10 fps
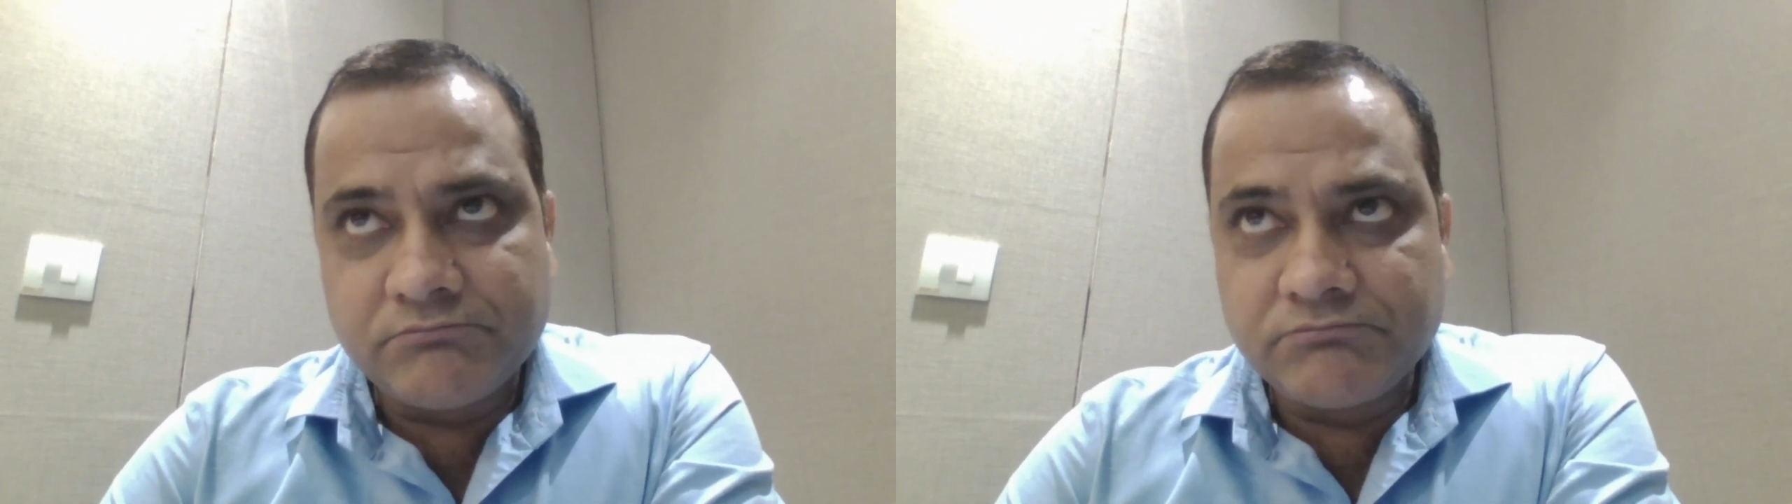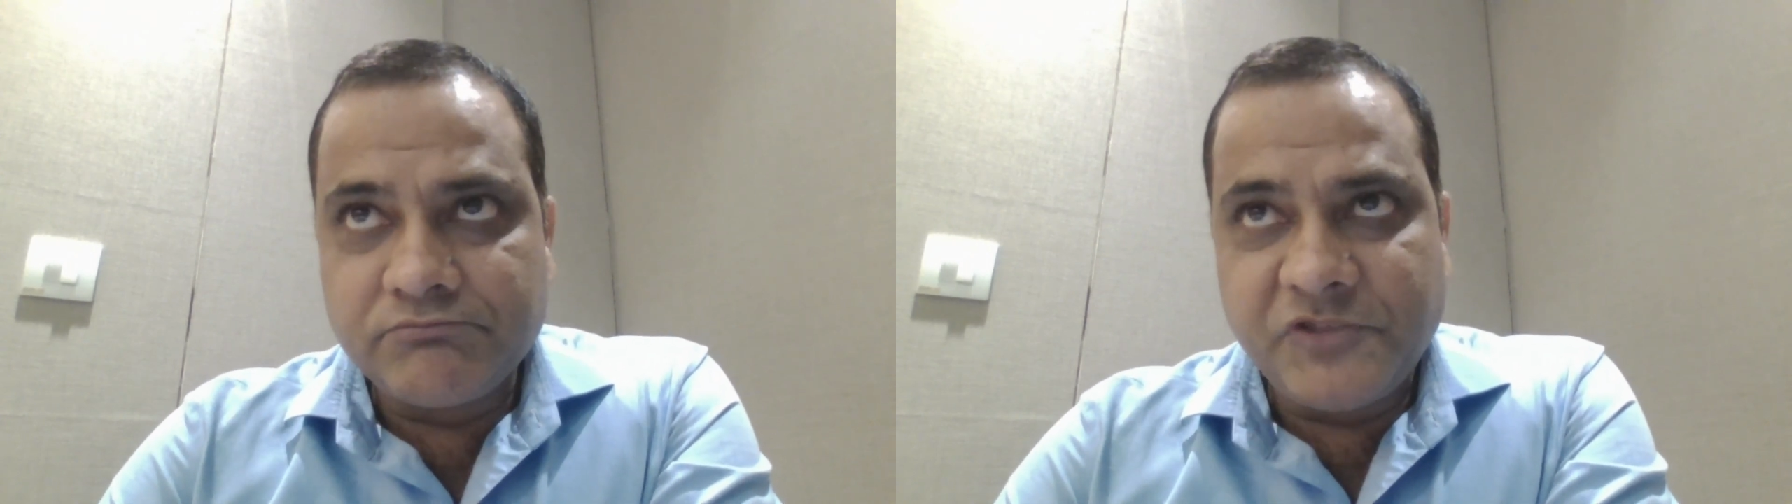
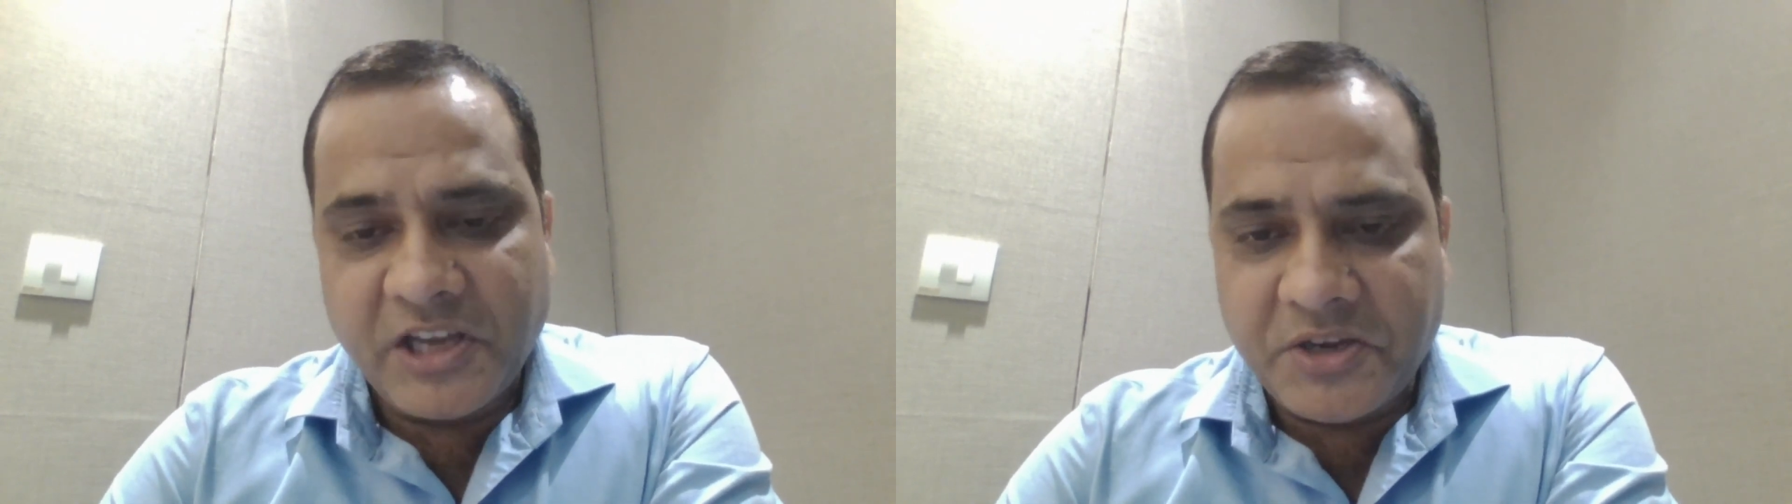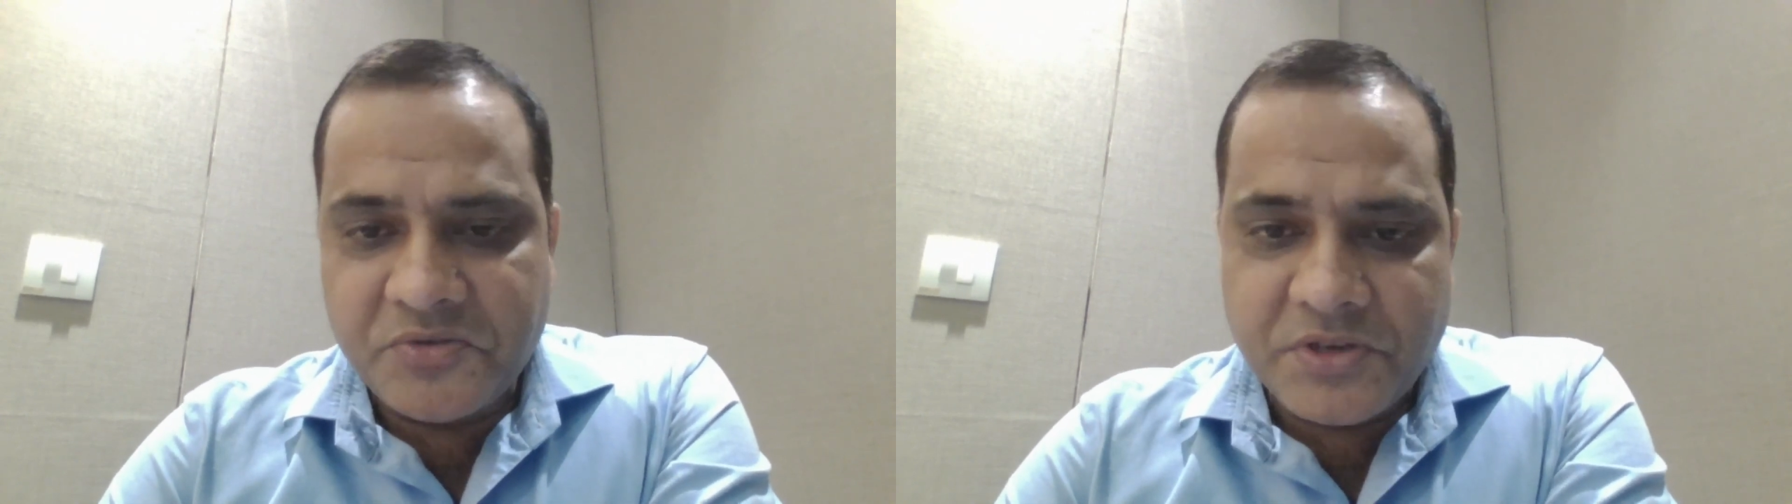we
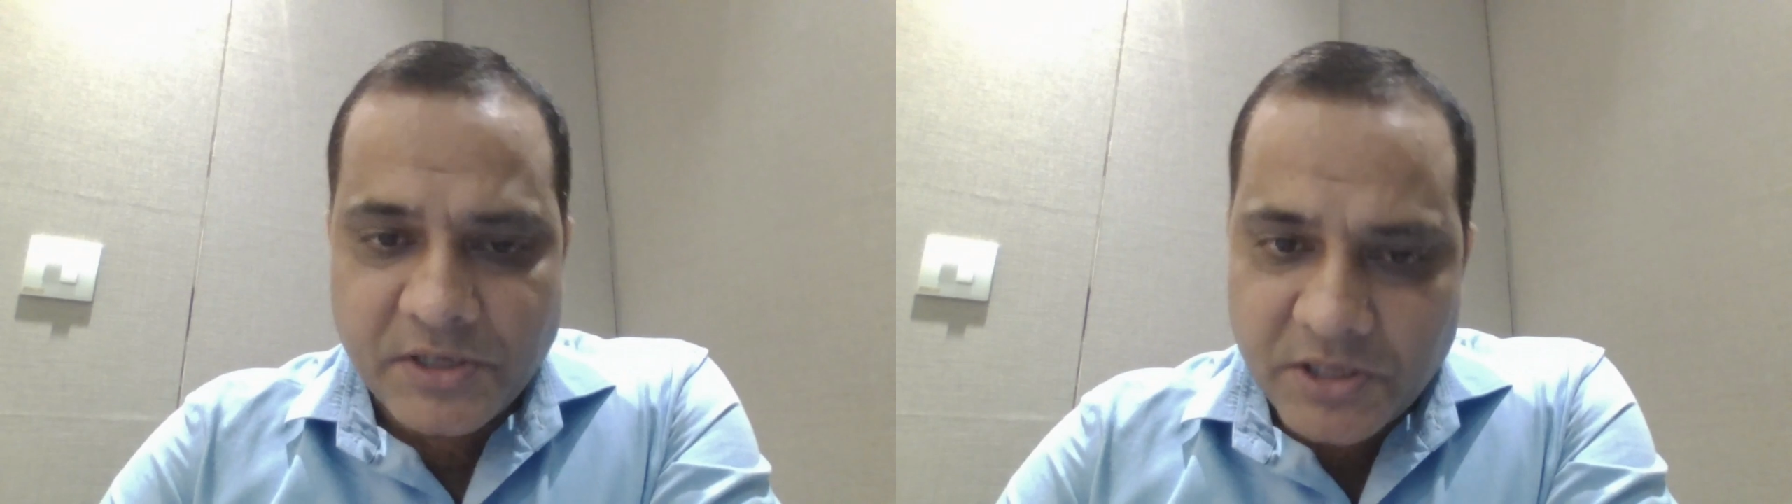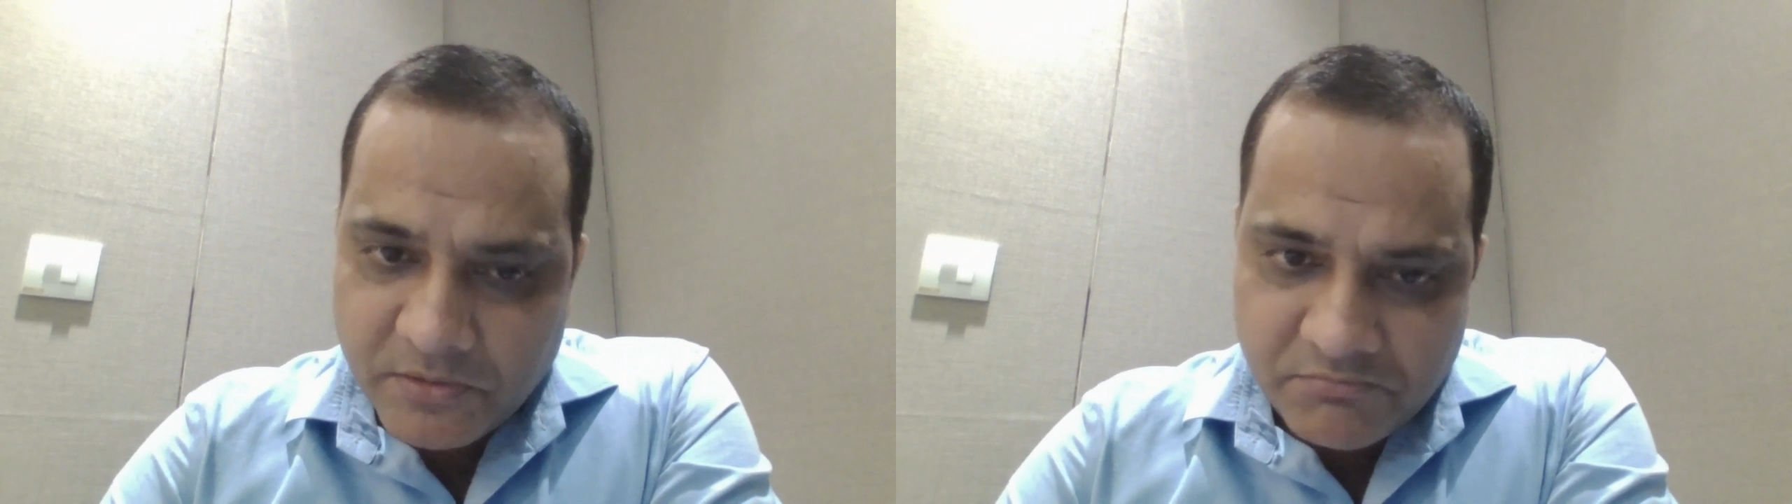are
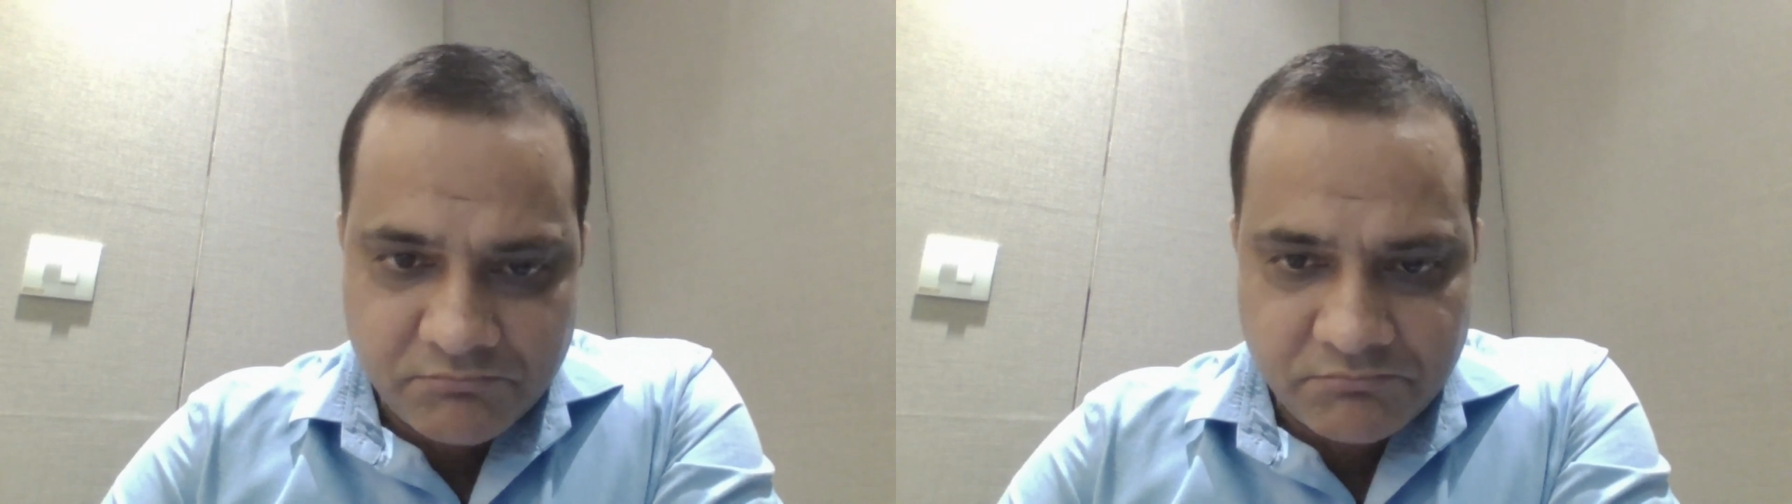using the